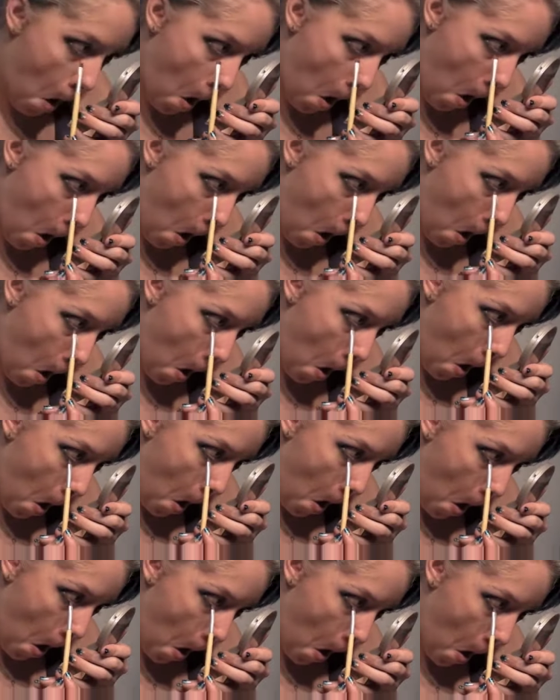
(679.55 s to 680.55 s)
kind of
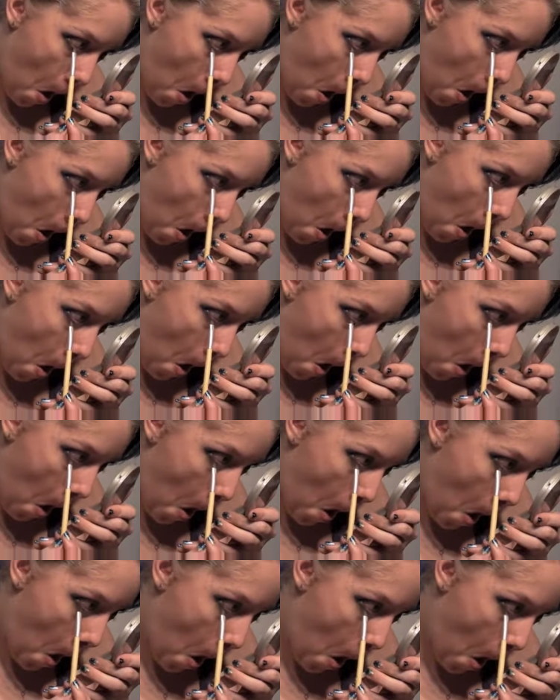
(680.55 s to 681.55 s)
marry the colors
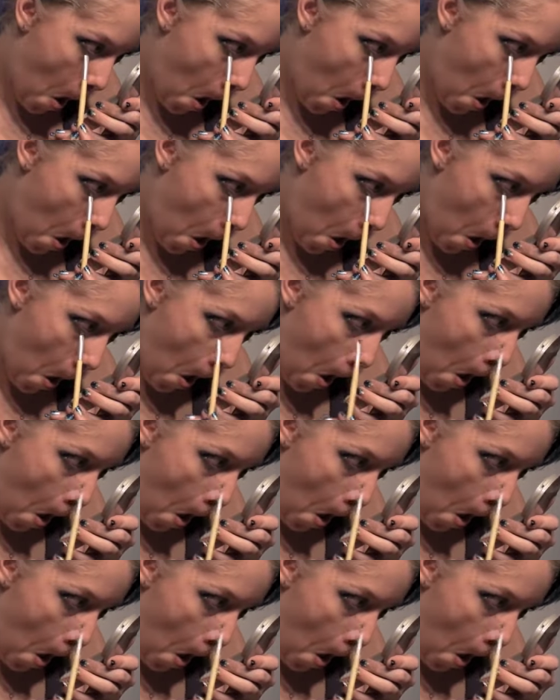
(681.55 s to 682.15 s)
together and make it look